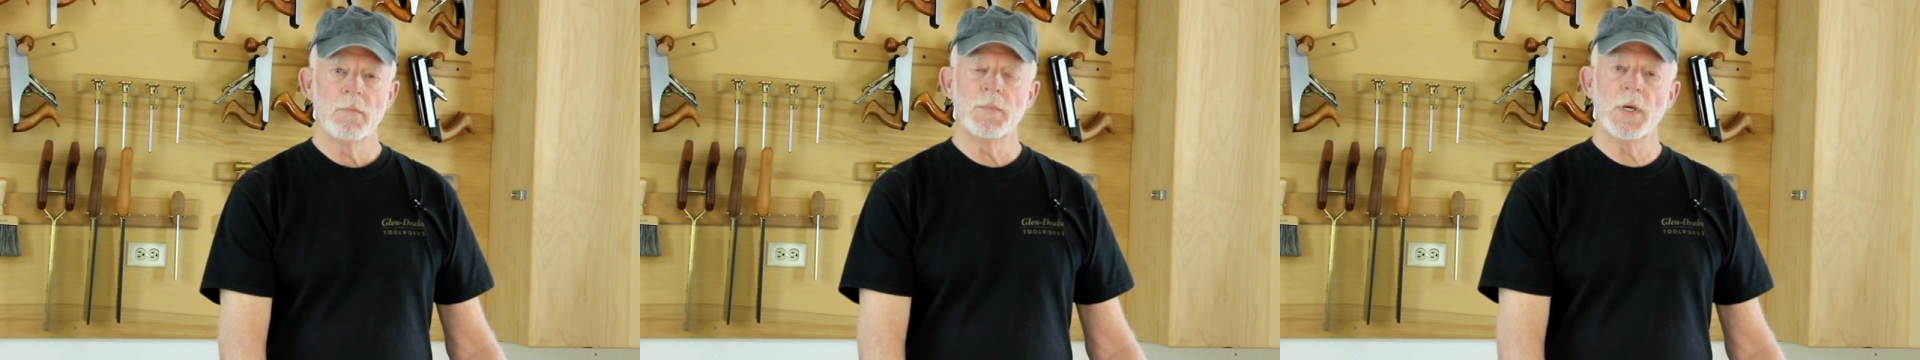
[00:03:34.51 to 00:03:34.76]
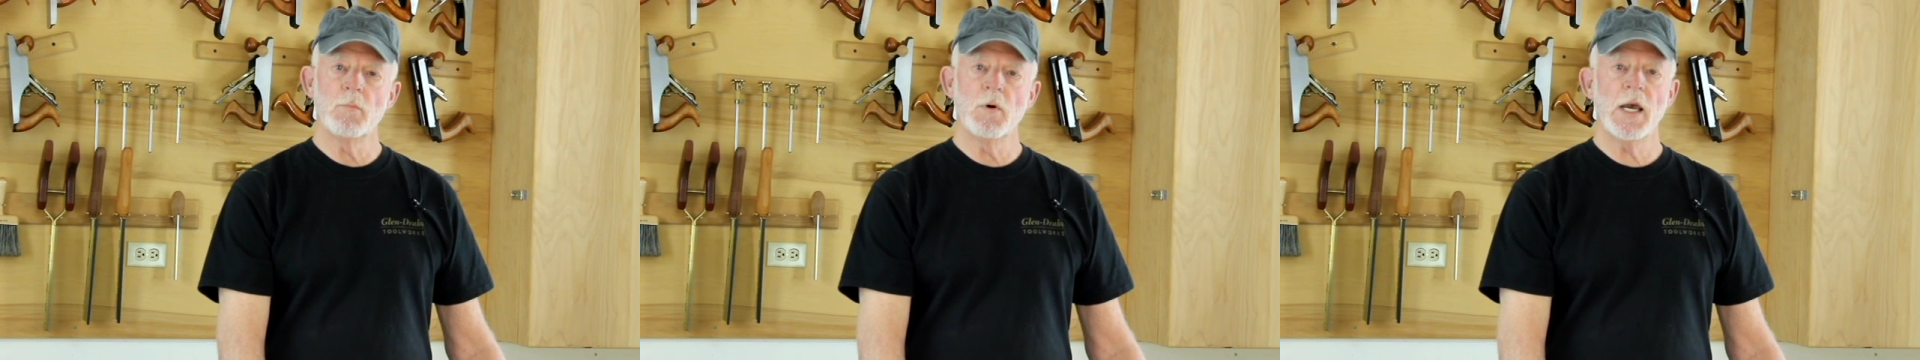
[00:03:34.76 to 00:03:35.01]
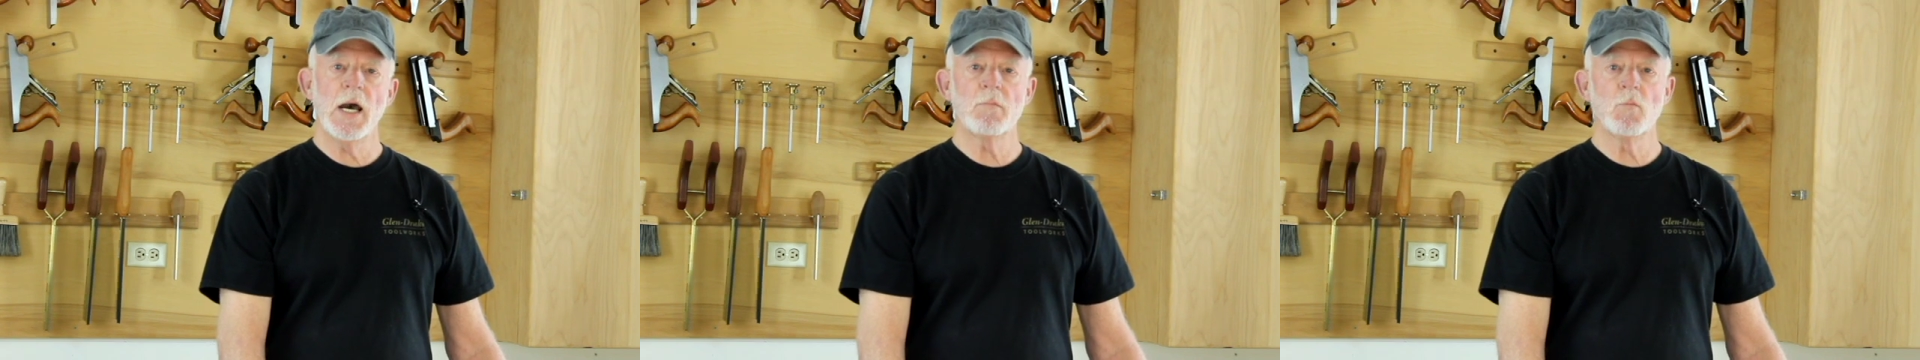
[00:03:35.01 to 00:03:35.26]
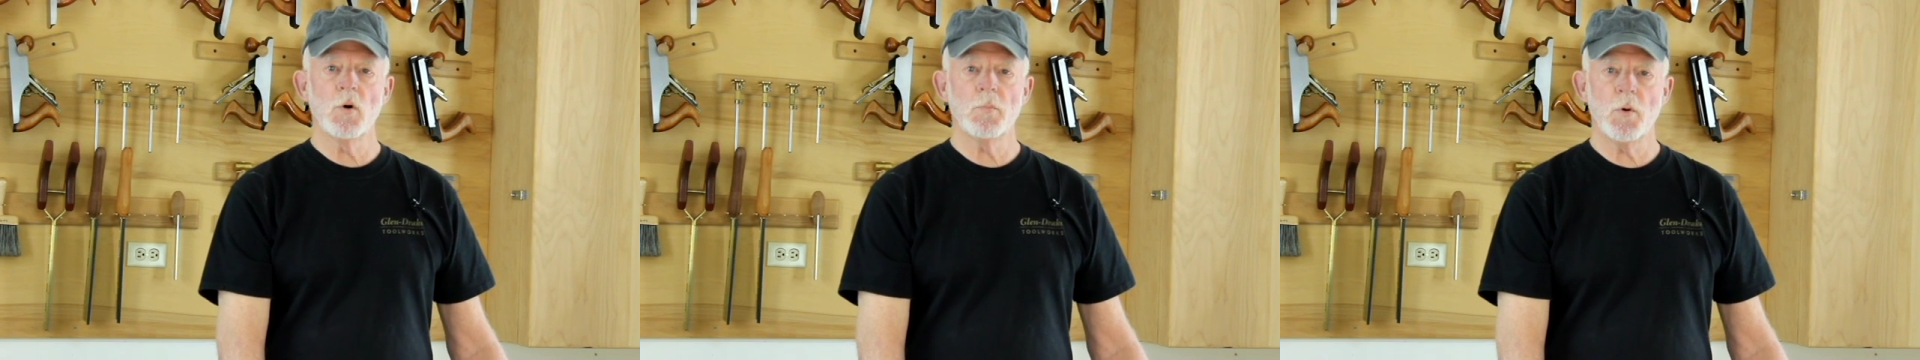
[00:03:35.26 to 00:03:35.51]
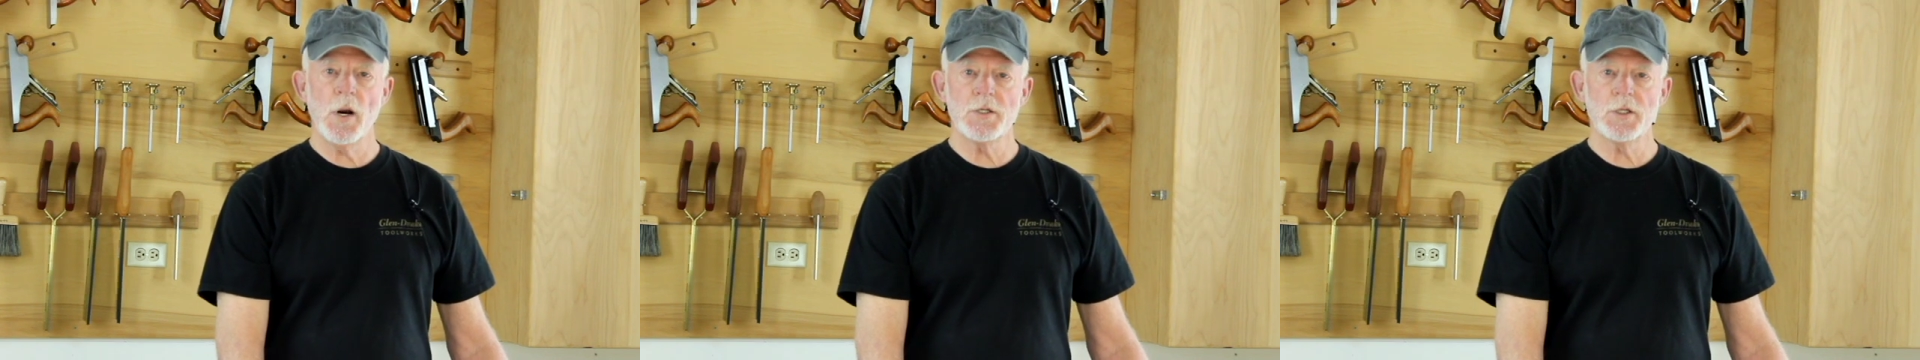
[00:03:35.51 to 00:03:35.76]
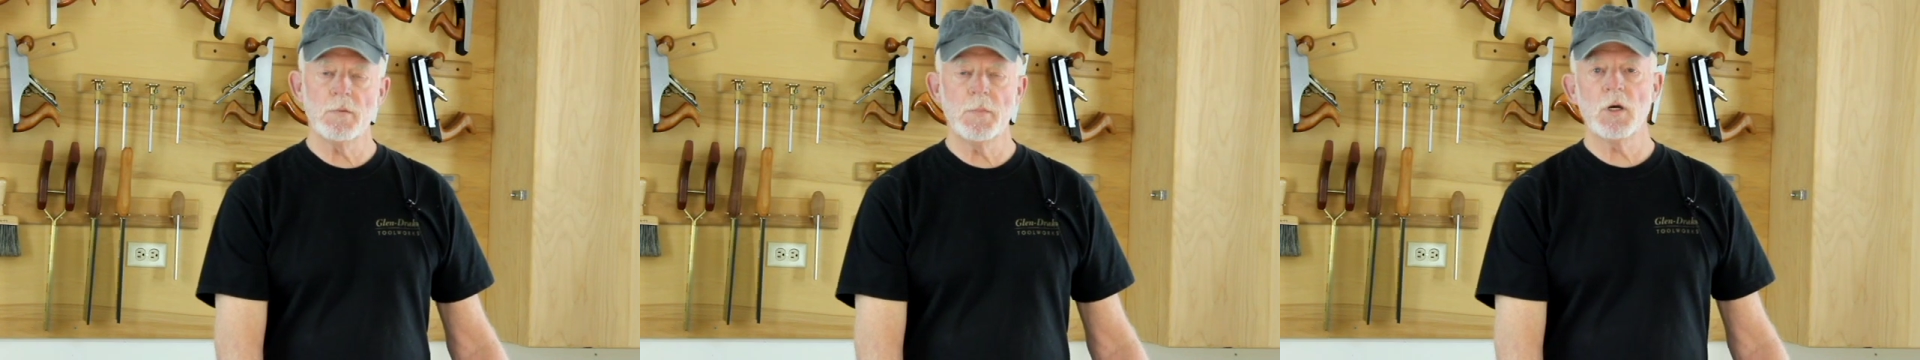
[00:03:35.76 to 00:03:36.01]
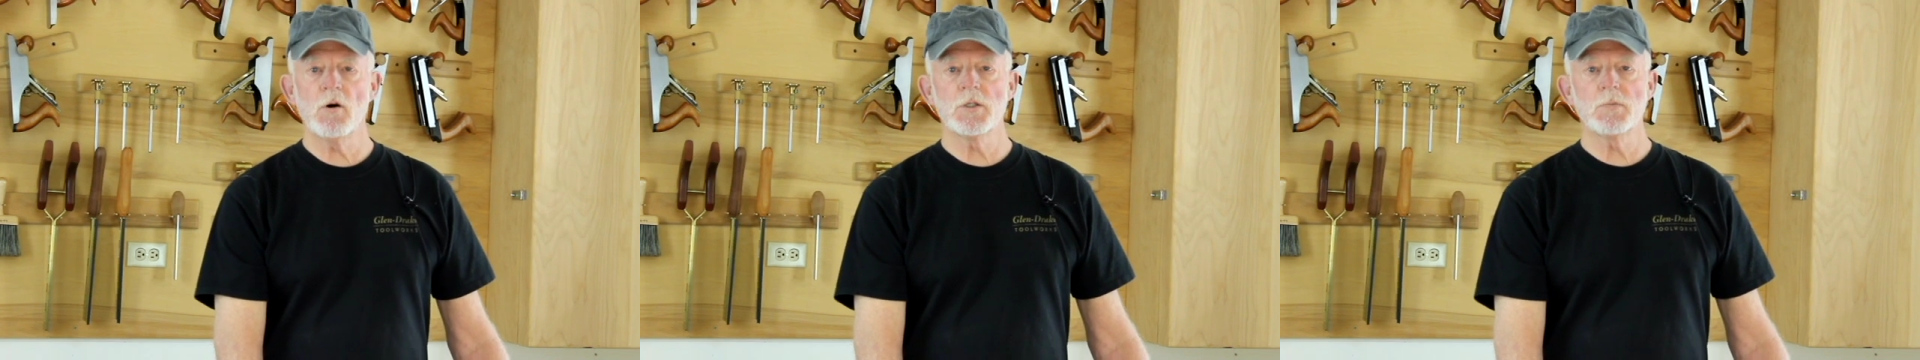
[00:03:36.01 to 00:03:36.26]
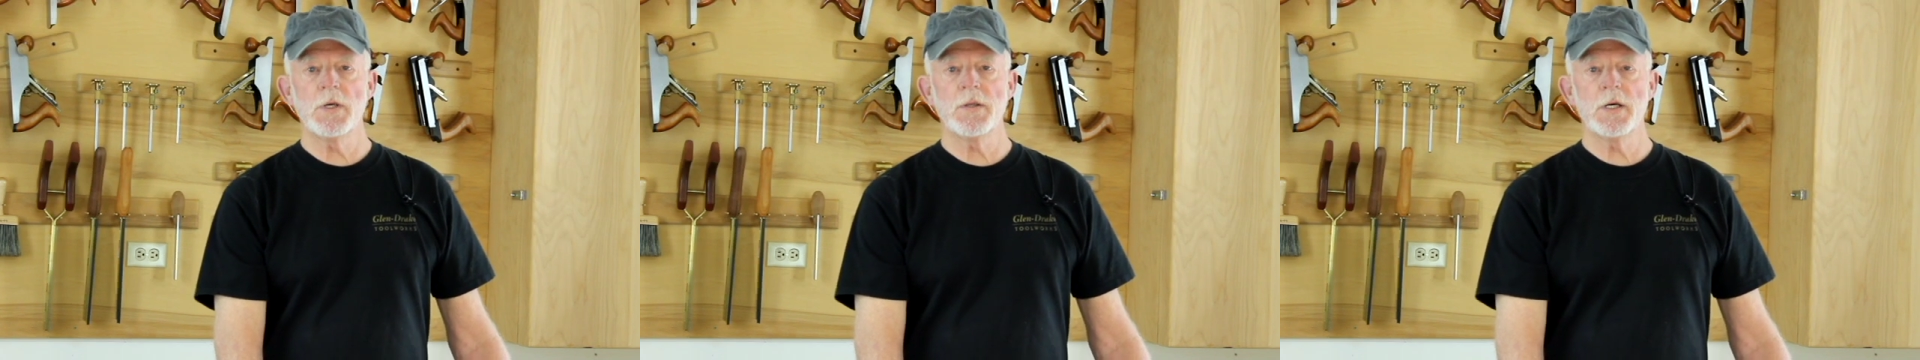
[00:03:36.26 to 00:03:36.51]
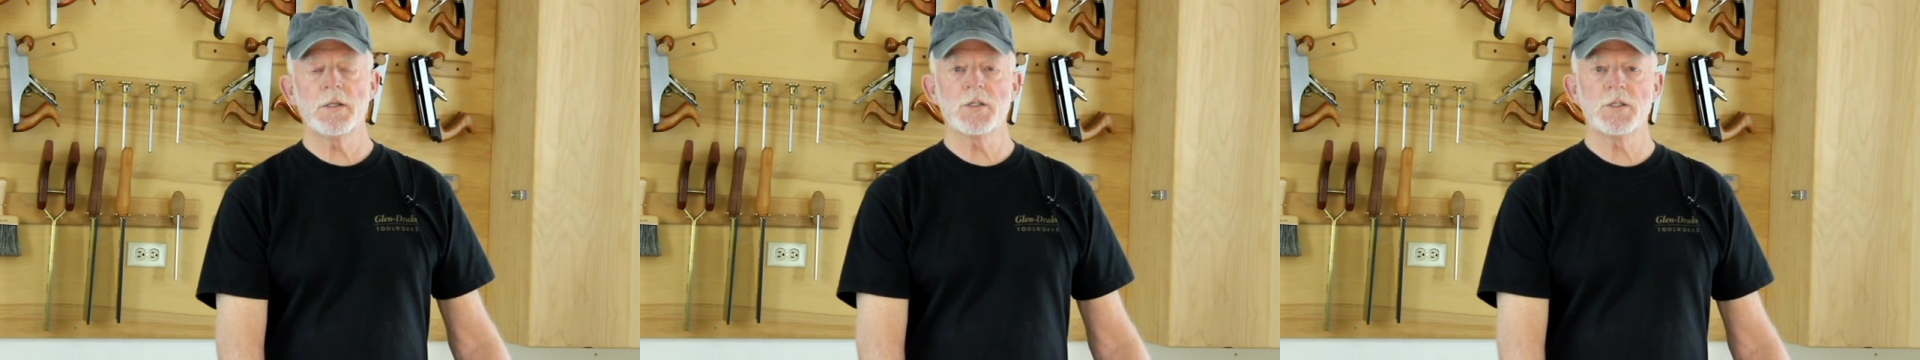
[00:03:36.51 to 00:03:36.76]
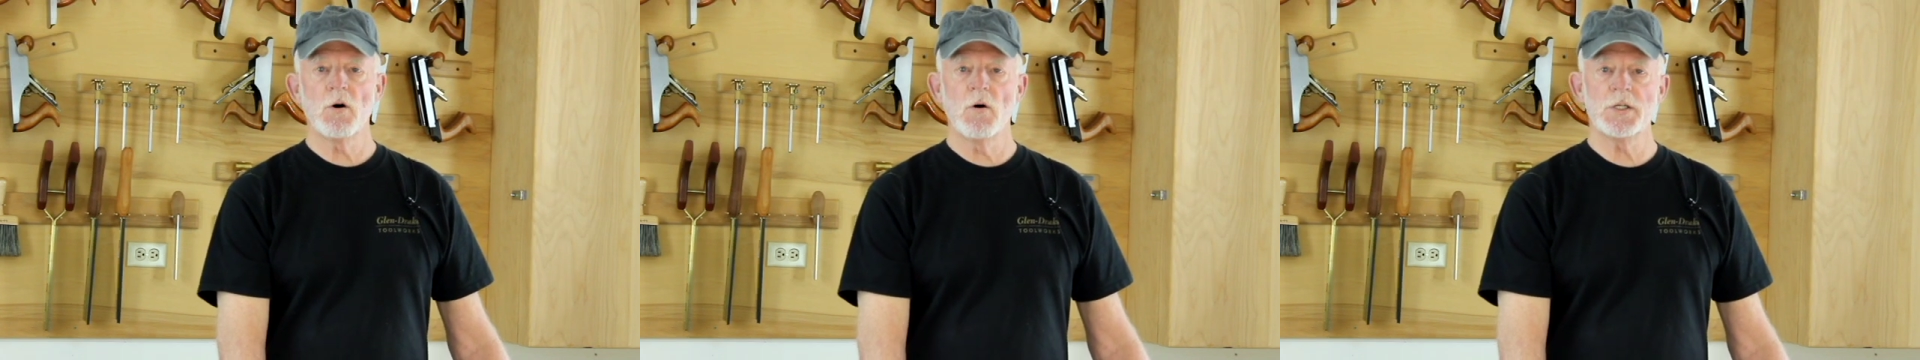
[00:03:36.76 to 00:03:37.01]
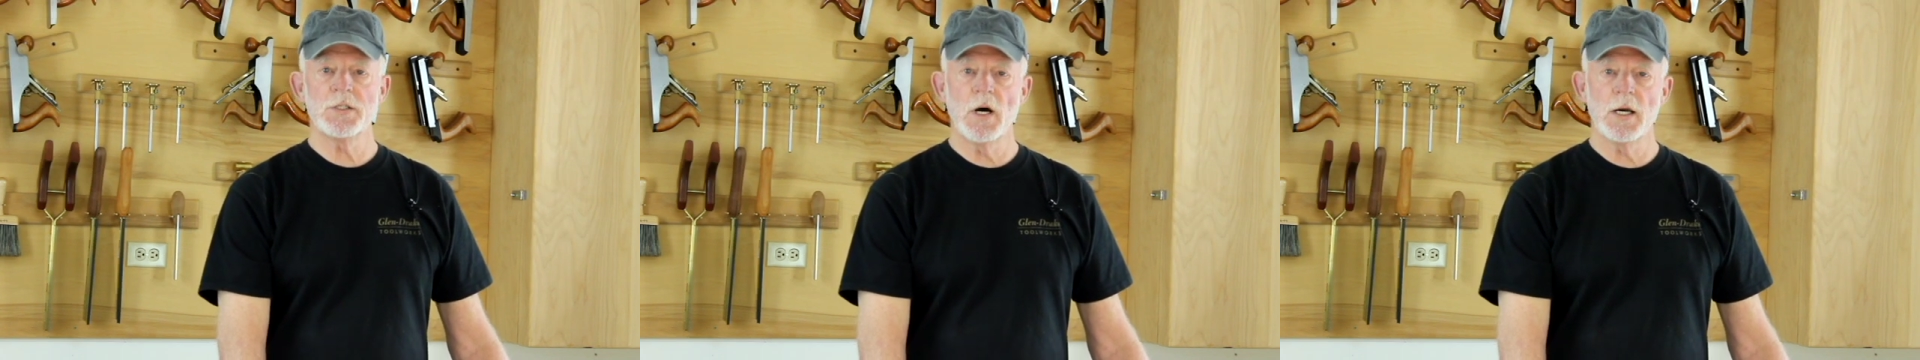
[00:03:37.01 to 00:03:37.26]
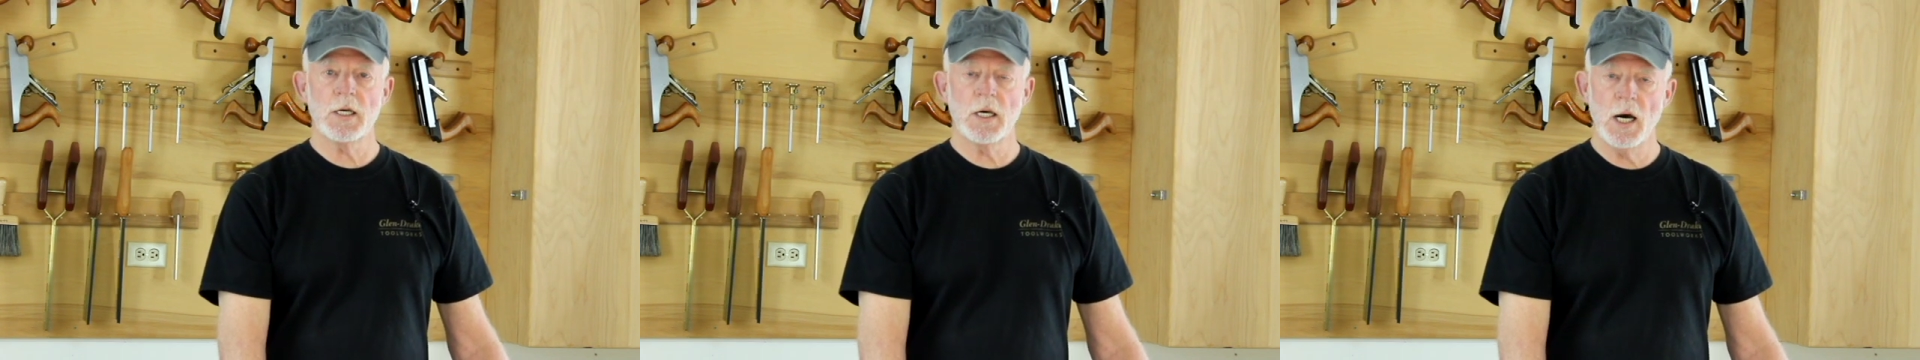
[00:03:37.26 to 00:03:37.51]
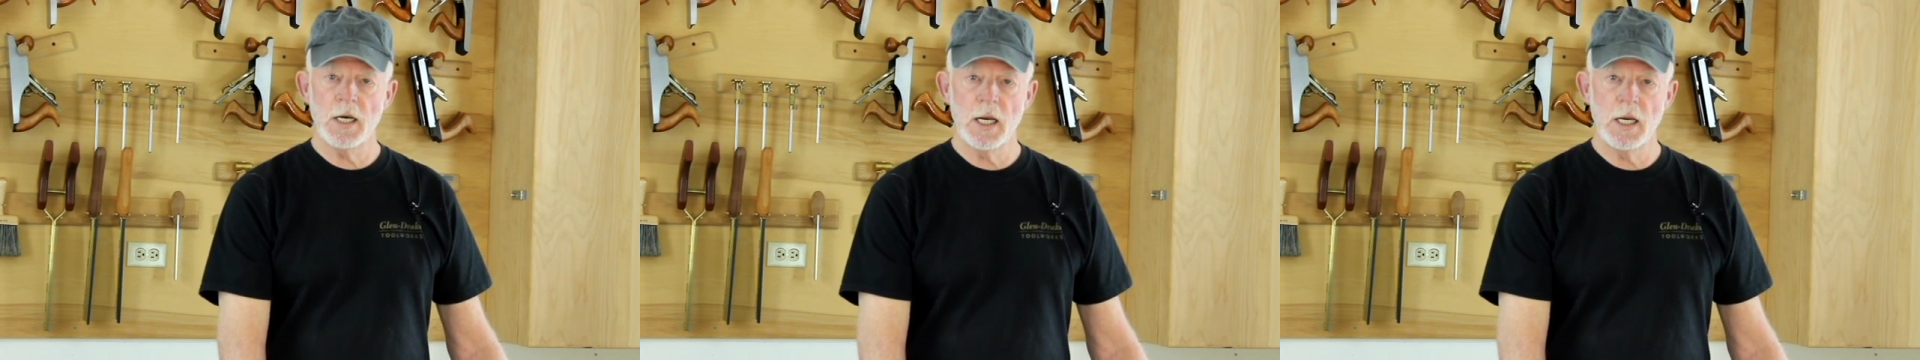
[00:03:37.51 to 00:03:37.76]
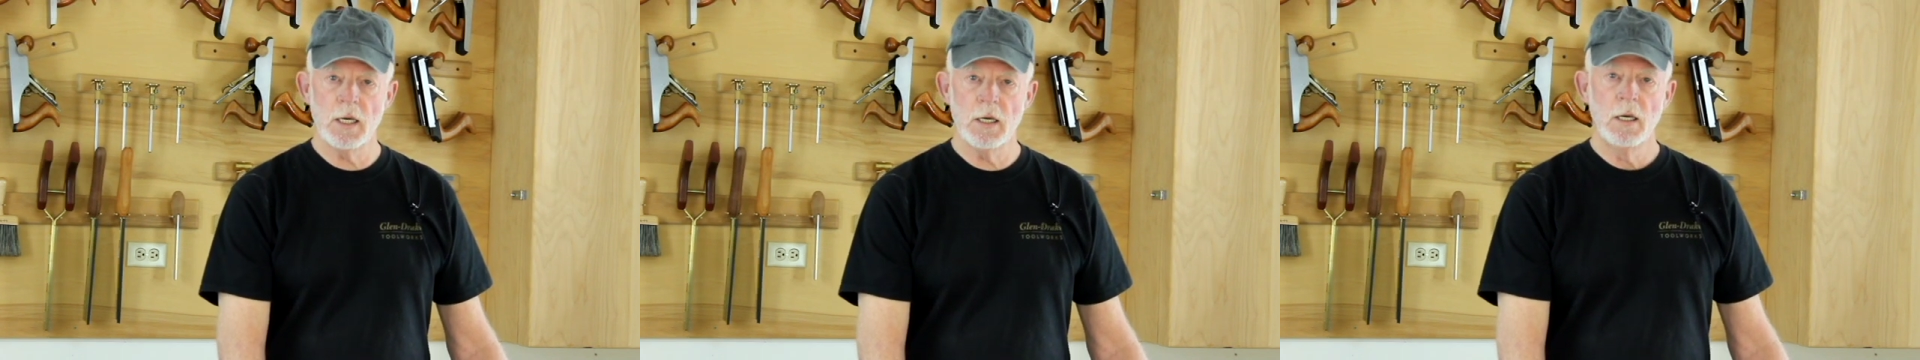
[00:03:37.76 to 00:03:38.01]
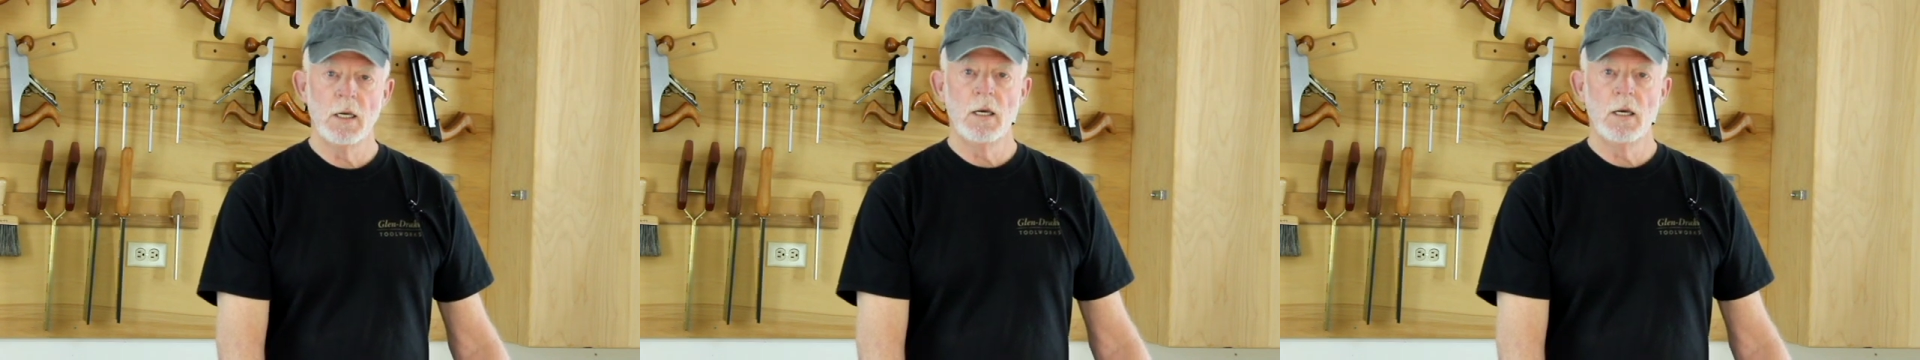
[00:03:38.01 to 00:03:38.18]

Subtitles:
Then we add more pressure because we think the saw is not cutting.